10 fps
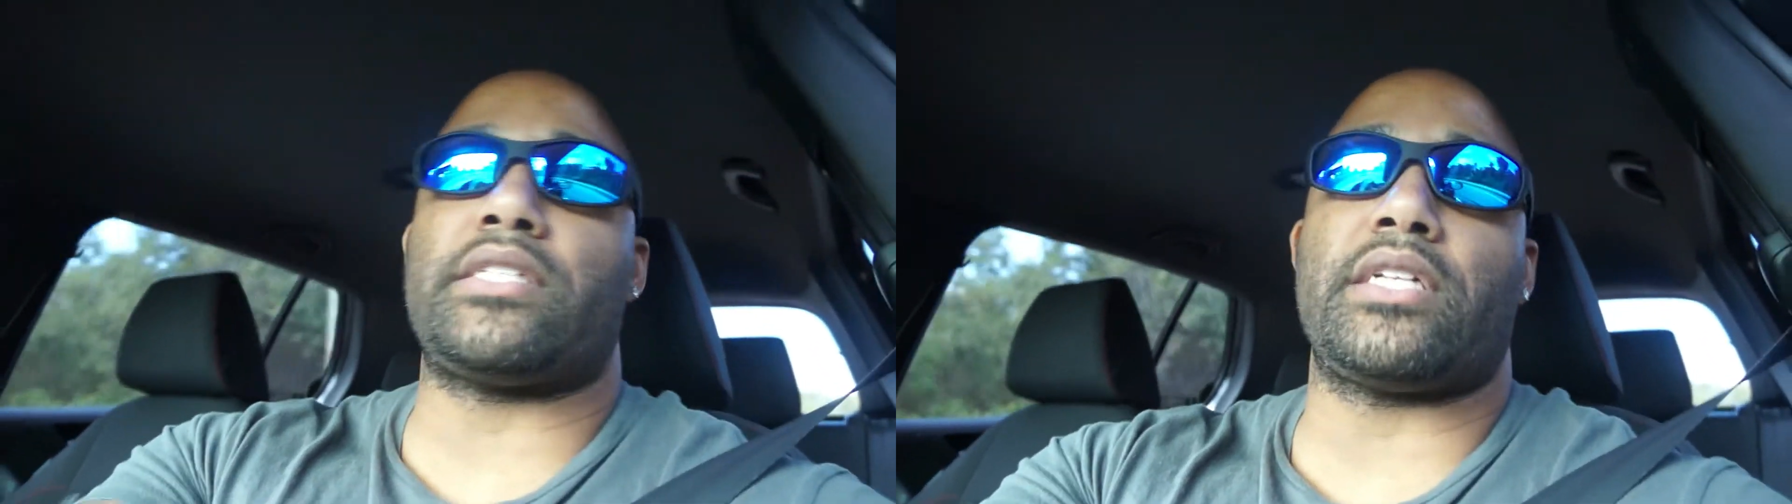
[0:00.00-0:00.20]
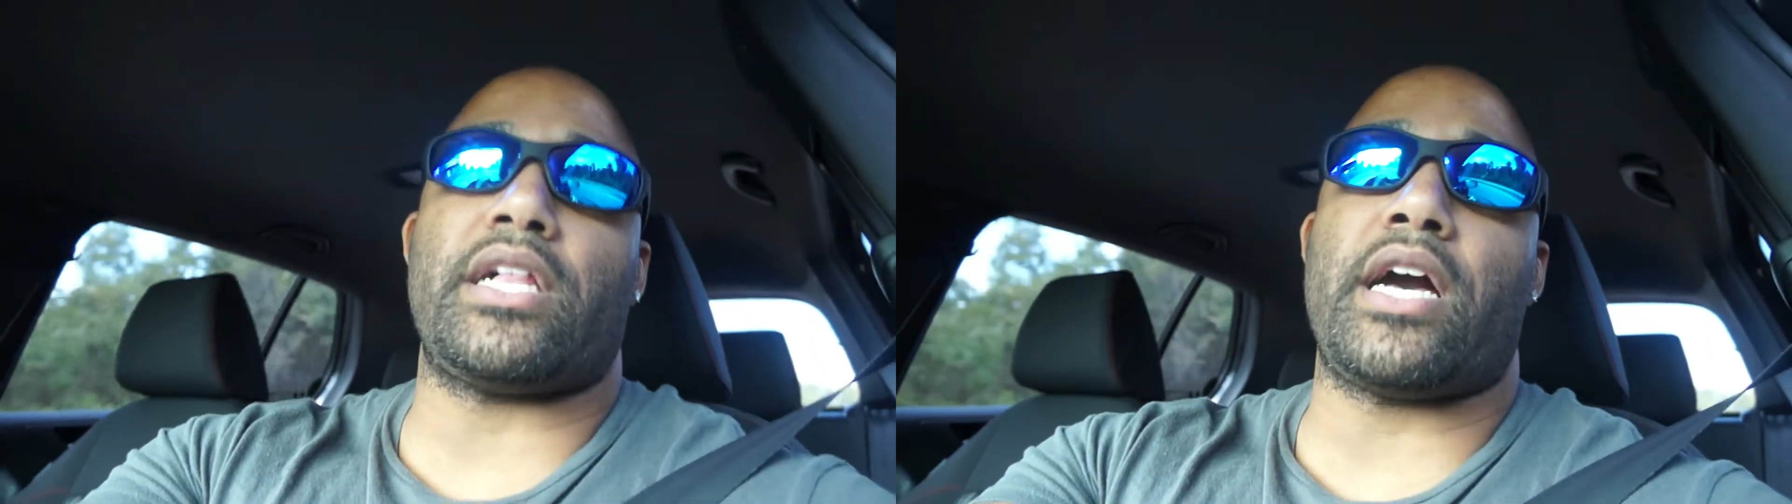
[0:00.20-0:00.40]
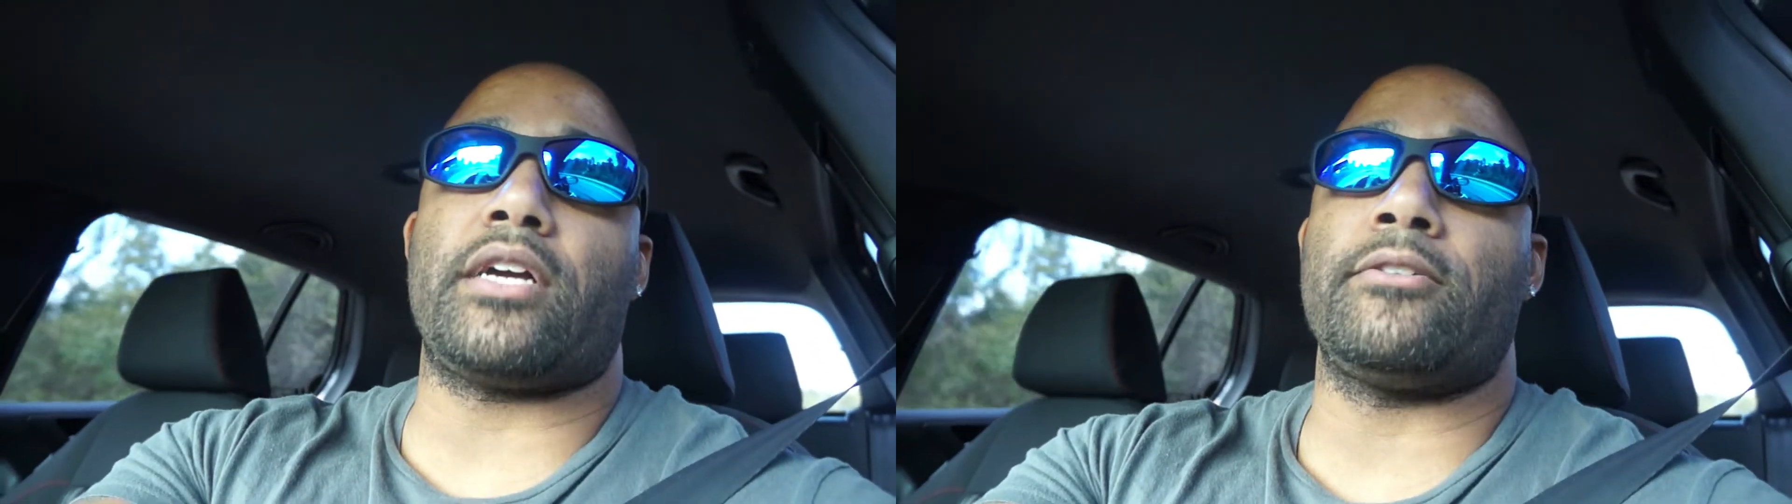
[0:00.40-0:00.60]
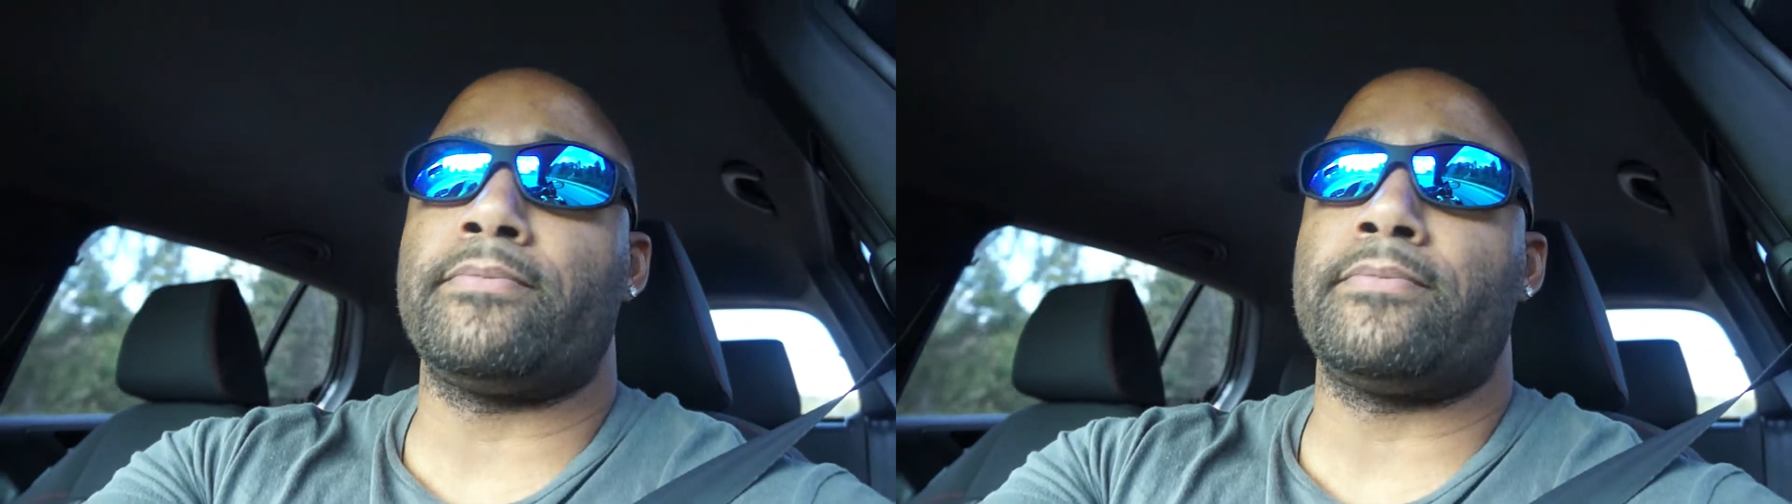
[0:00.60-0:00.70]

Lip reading: o'clock.